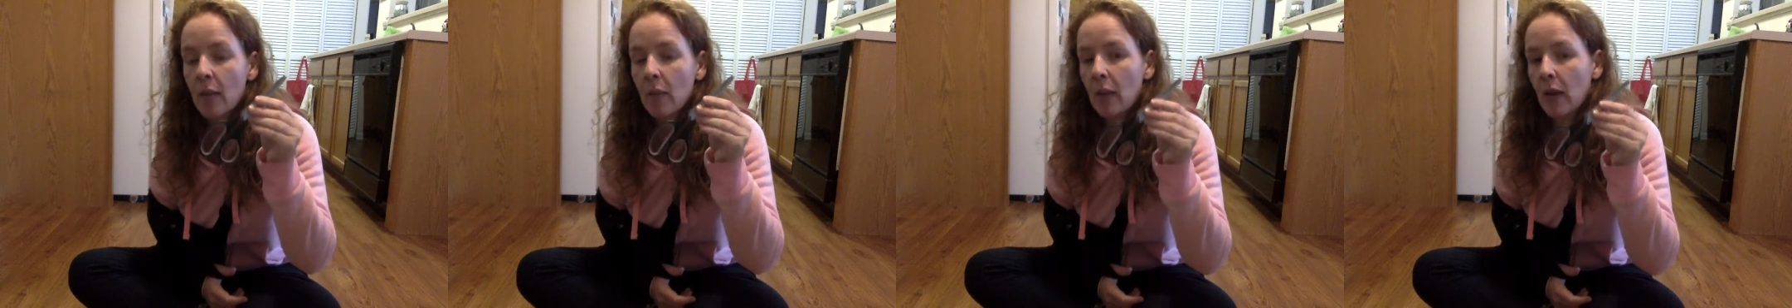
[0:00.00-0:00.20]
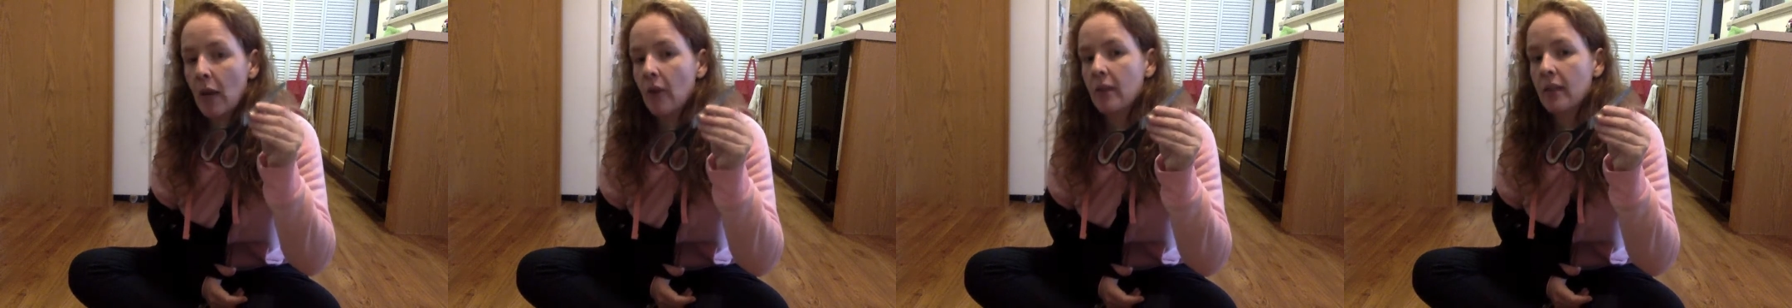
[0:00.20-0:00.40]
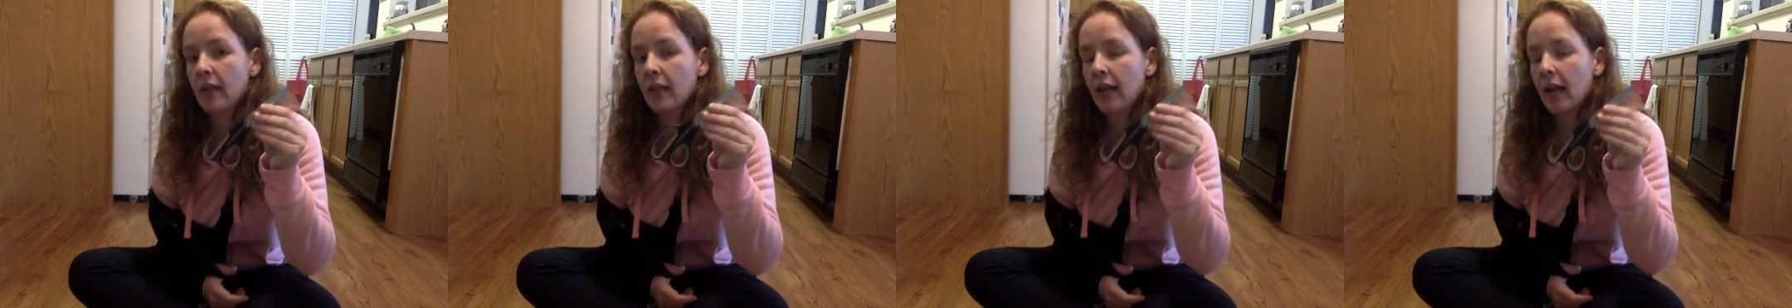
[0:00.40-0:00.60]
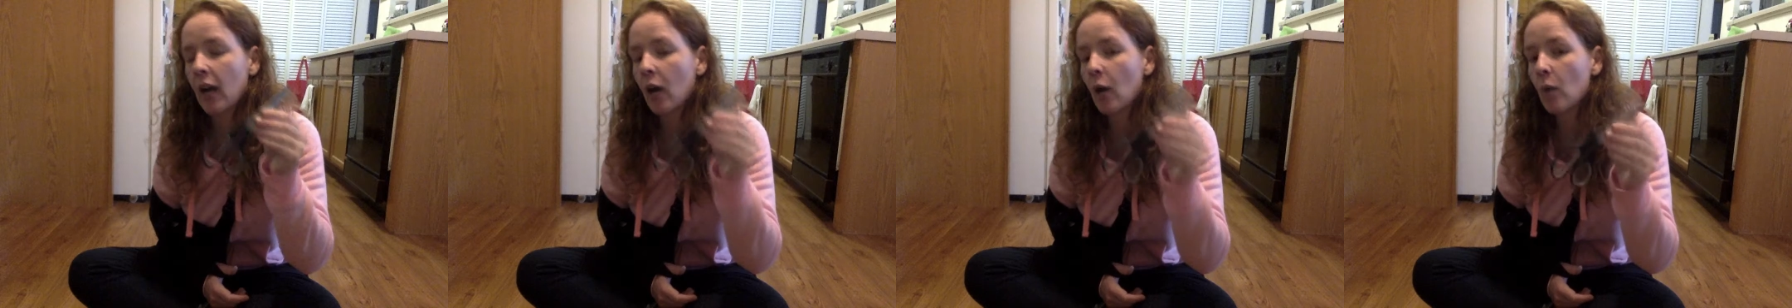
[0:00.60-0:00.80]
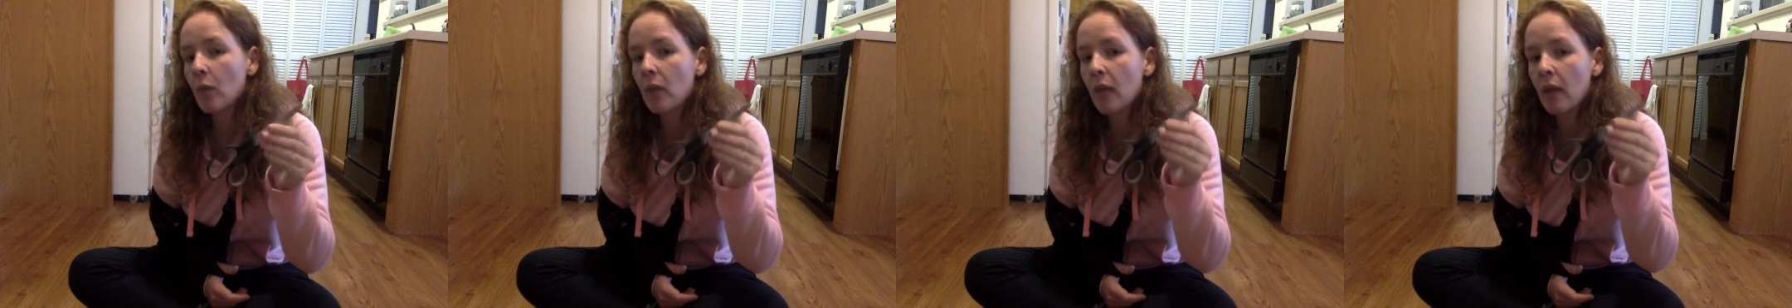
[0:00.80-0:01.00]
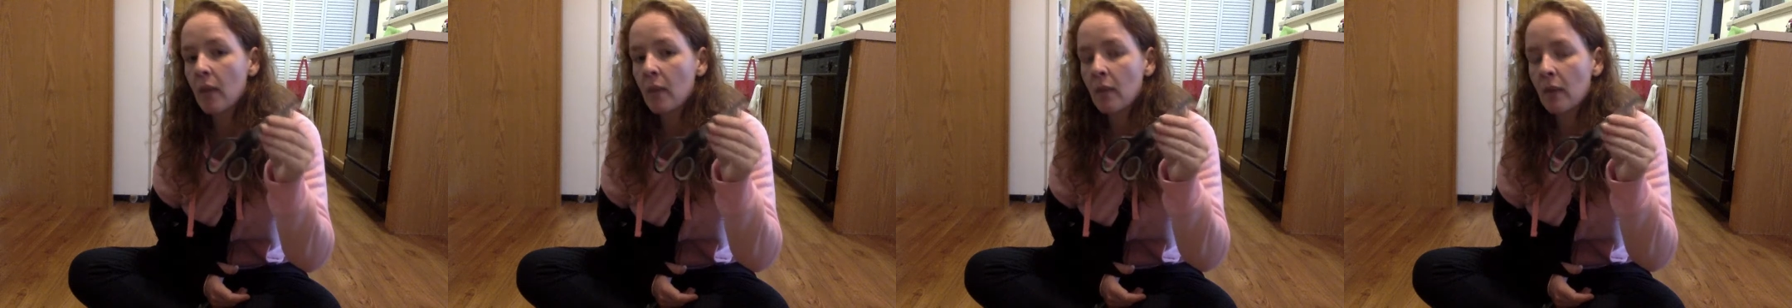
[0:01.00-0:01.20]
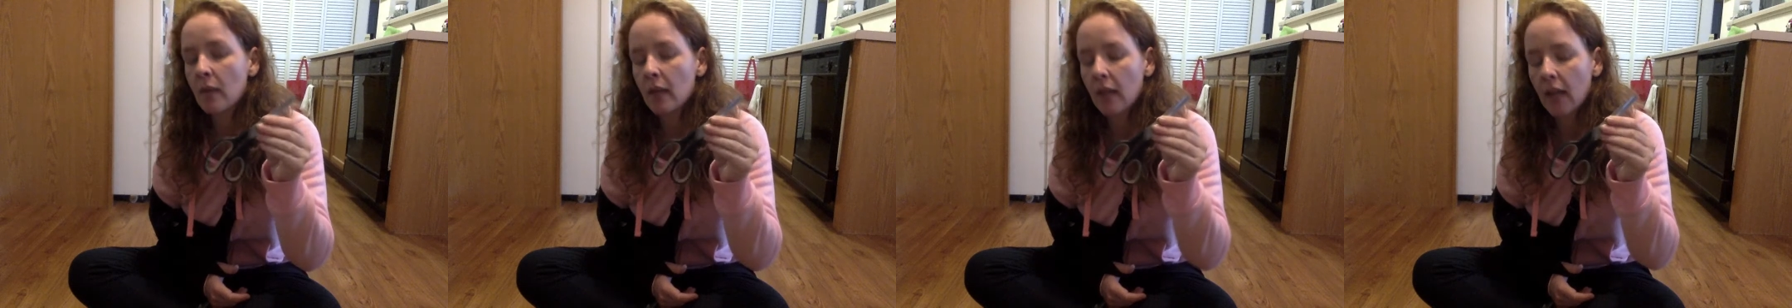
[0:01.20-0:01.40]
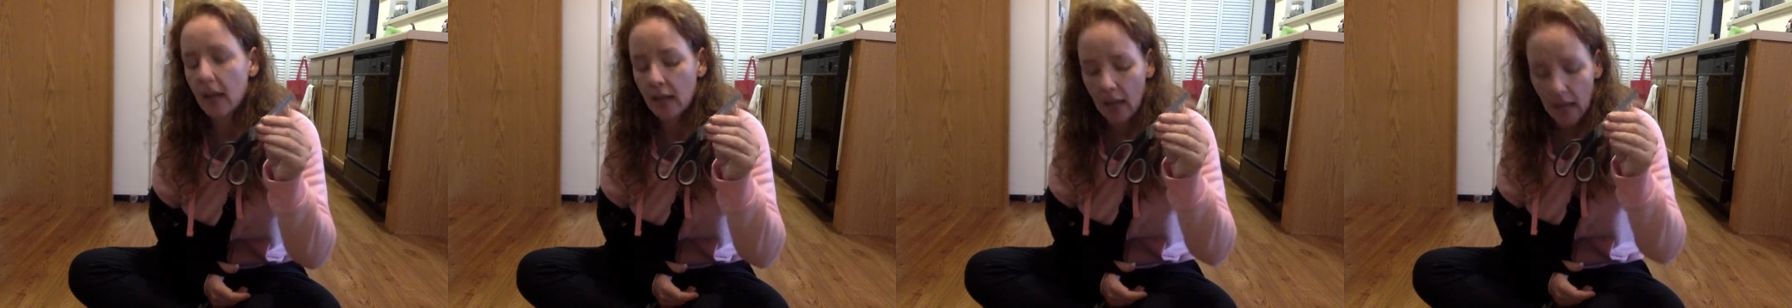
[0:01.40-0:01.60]
parents can help them
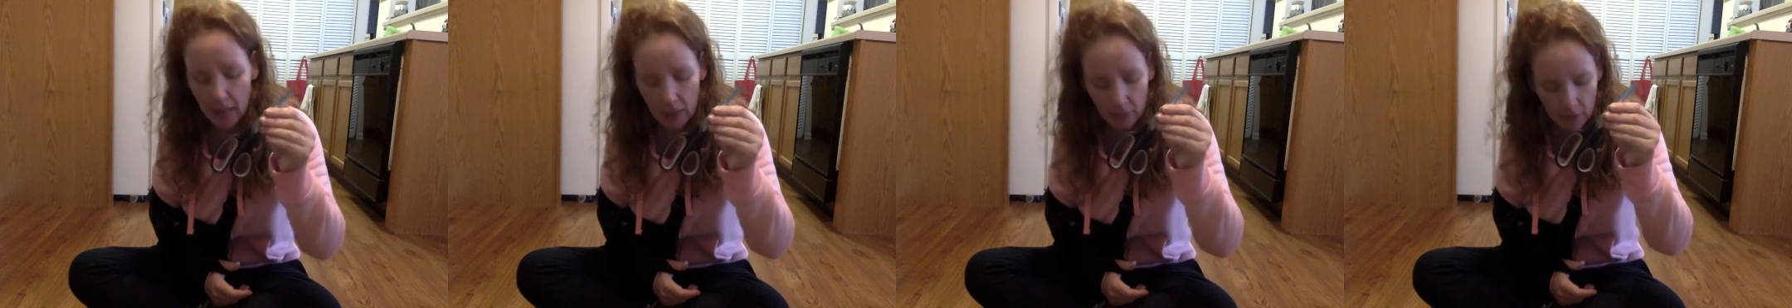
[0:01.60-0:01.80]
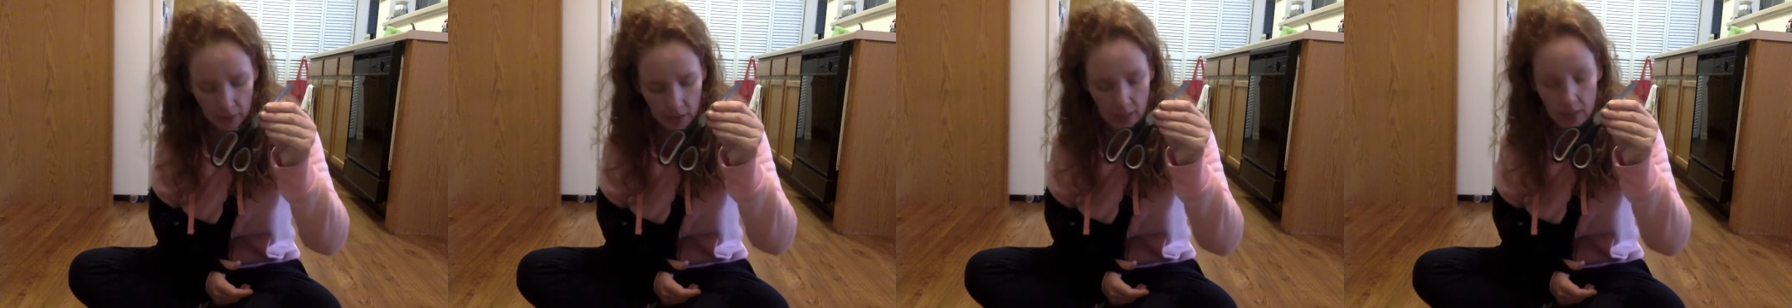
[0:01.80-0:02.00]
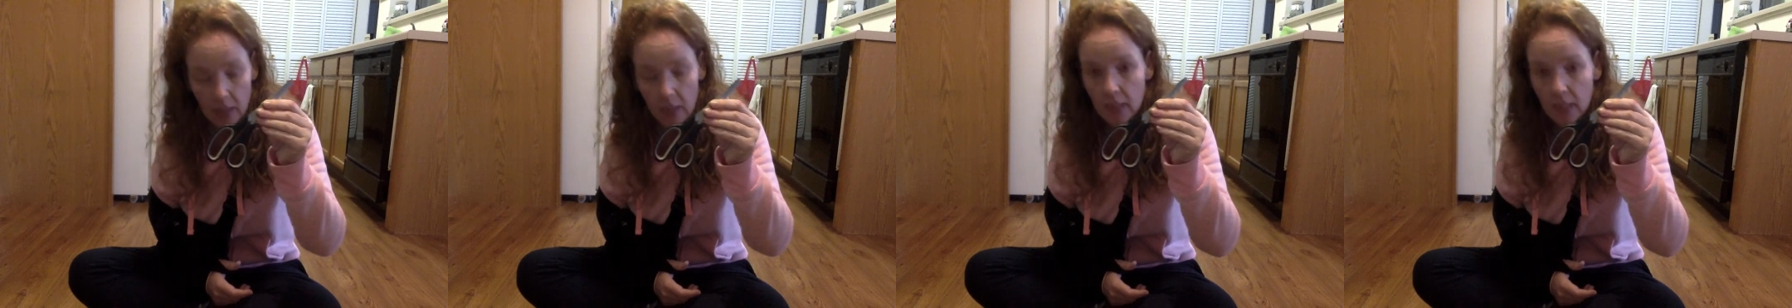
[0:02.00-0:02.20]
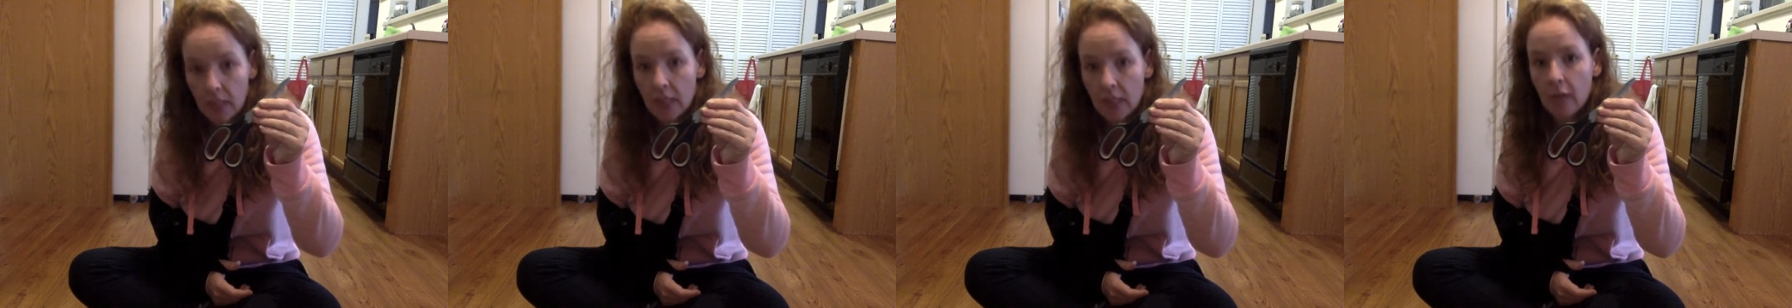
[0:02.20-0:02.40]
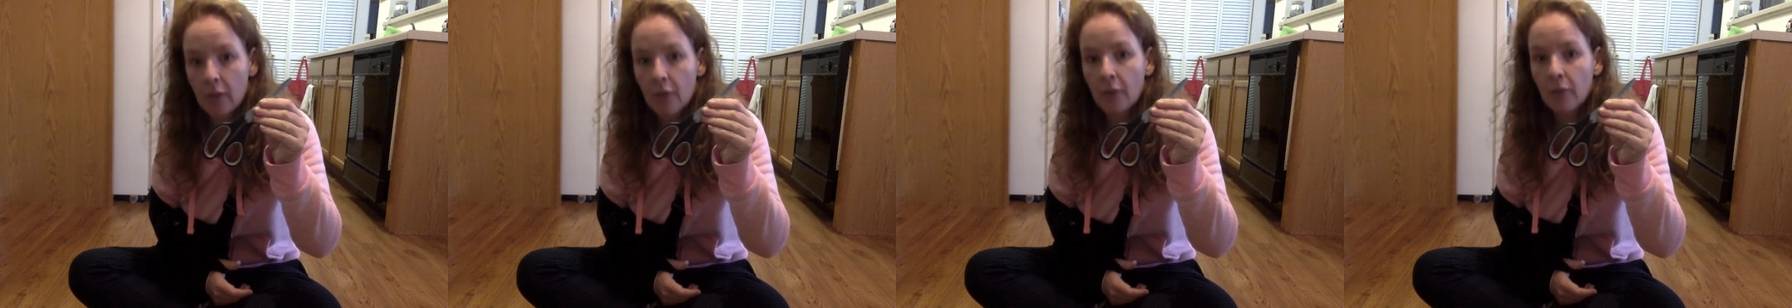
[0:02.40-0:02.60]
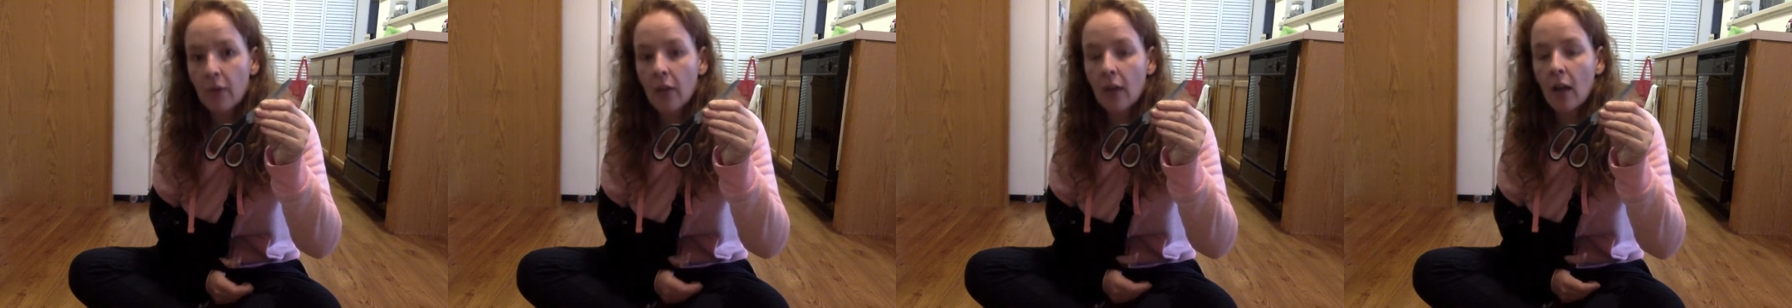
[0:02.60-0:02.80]
cut out the stuff.